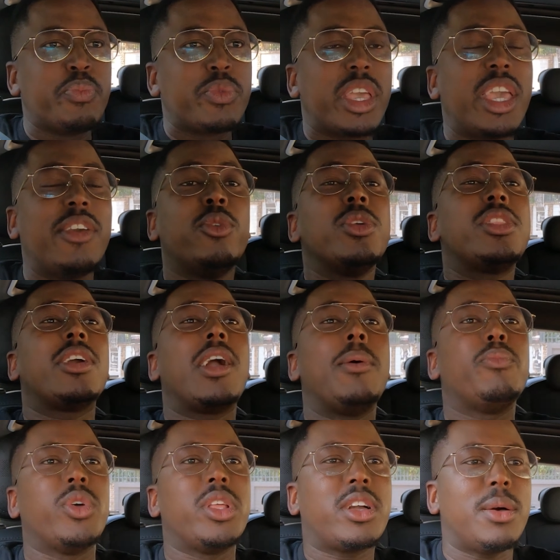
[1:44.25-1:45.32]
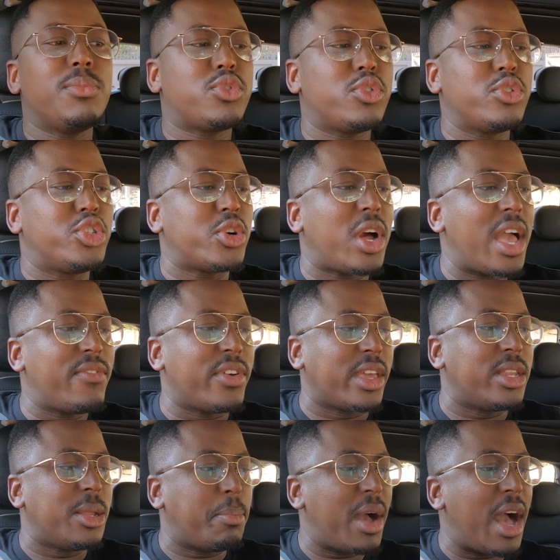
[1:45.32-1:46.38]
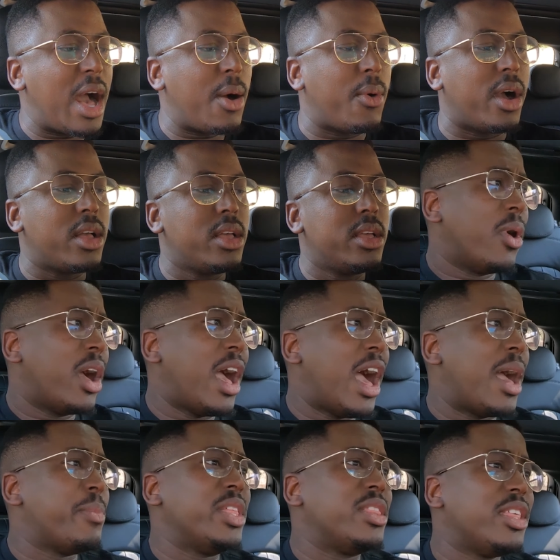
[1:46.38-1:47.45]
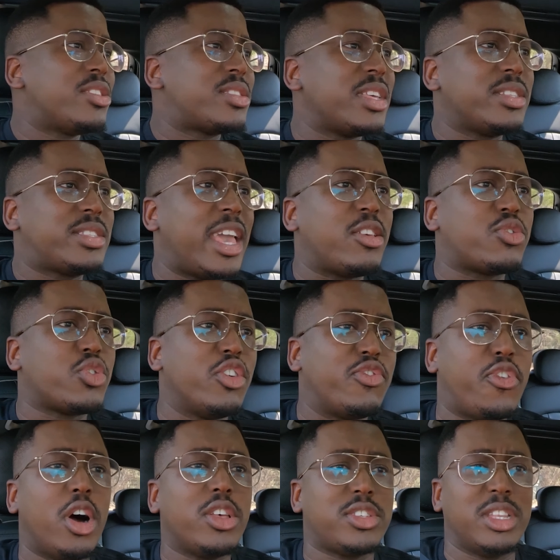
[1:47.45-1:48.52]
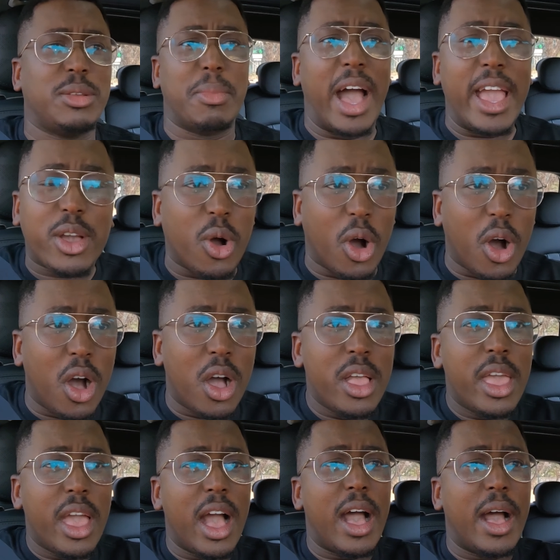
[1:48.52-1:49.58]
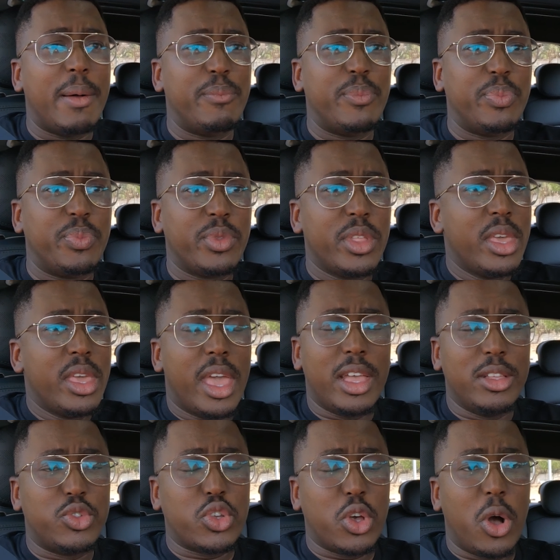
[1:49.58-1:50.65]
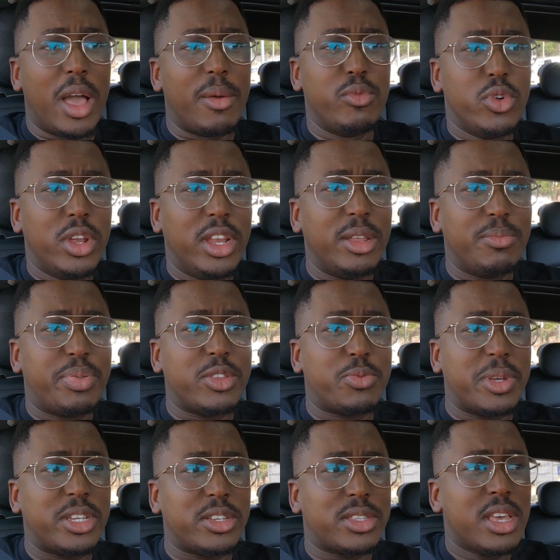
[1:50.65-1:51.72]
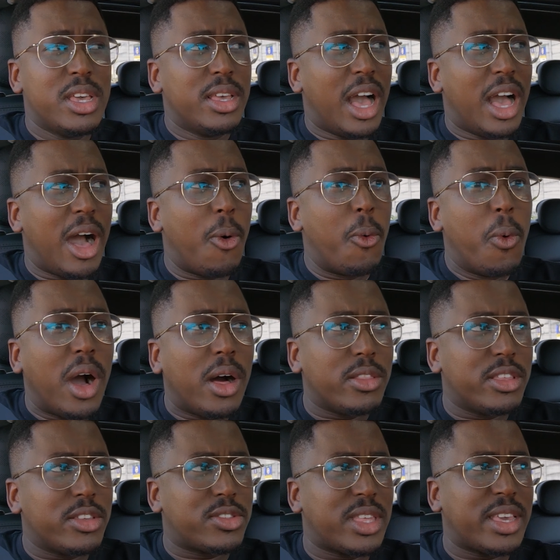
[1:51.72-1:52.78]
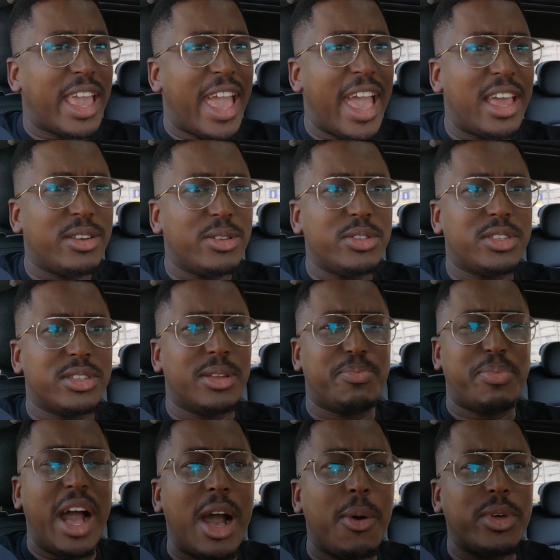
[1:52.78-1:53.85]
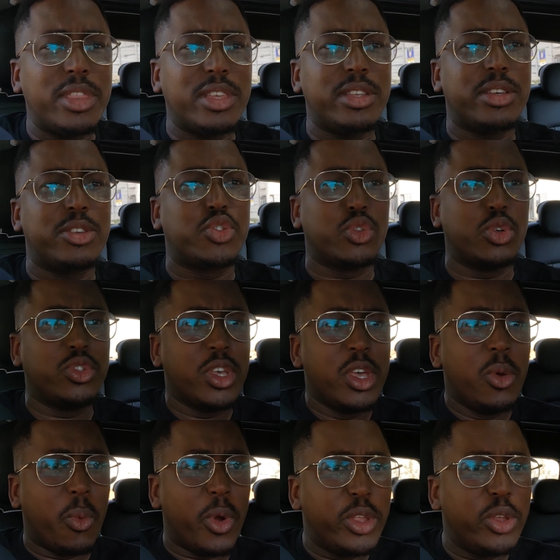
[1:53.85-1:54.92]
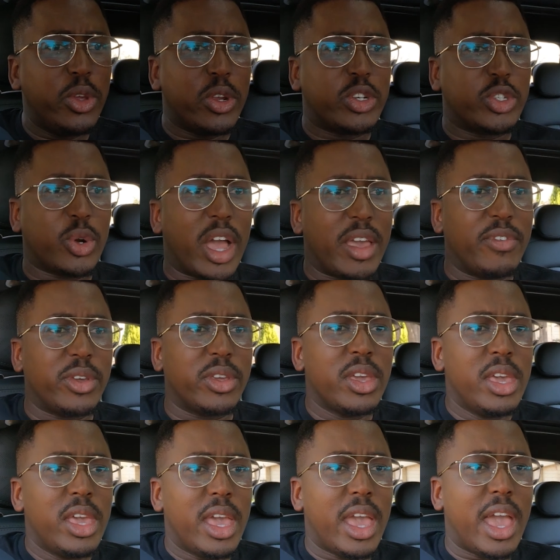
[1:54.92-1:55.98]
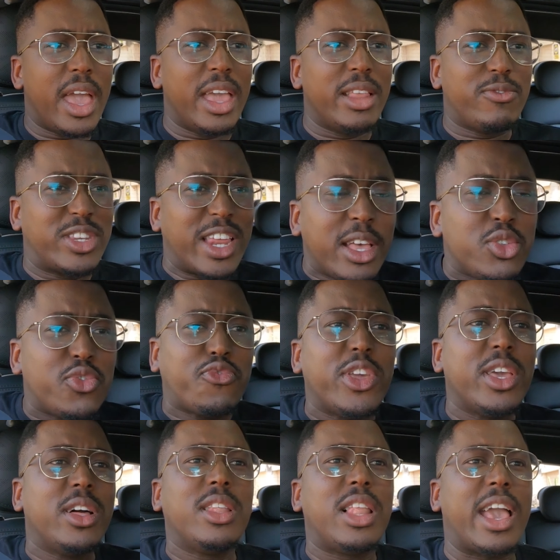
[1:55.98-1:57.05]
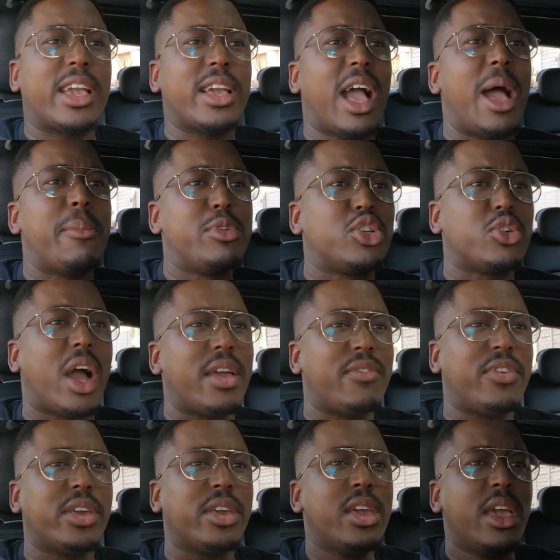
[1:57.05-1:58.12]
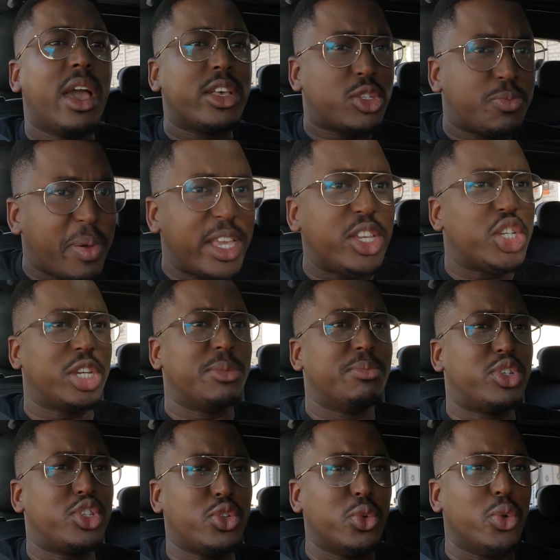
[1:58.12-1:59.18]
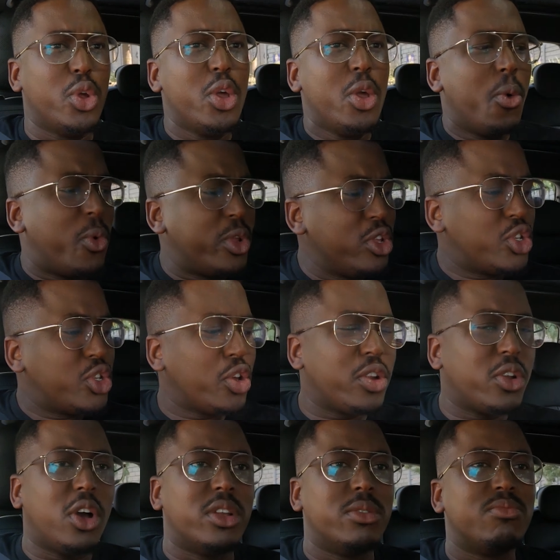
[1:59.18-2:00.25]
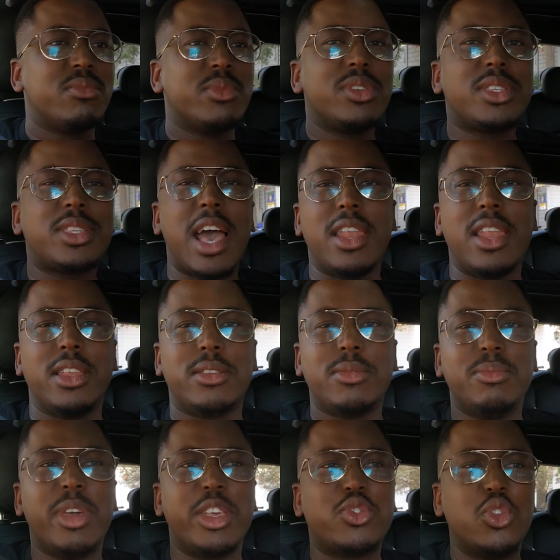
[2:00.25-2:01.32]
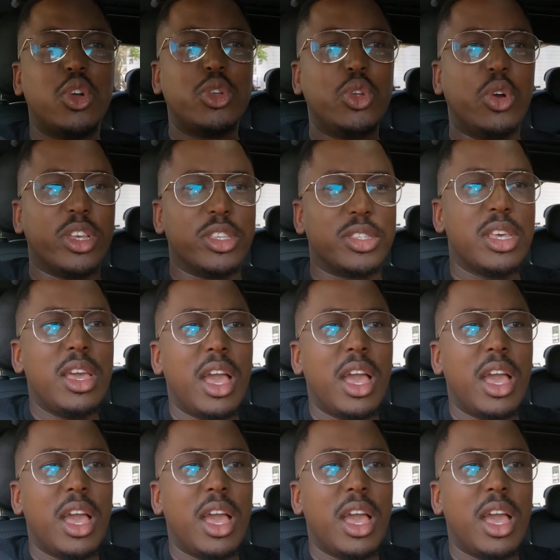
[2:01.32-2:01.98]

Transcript: Even when it comes to driving and the power. I mean, this thing takes off faster than my car. And so I'm really impressed by just how well this thing handles and the power that it exudes when you're driving. It does feel like I'm driving a spaceship too. When you turn it on, silent, makes no noise.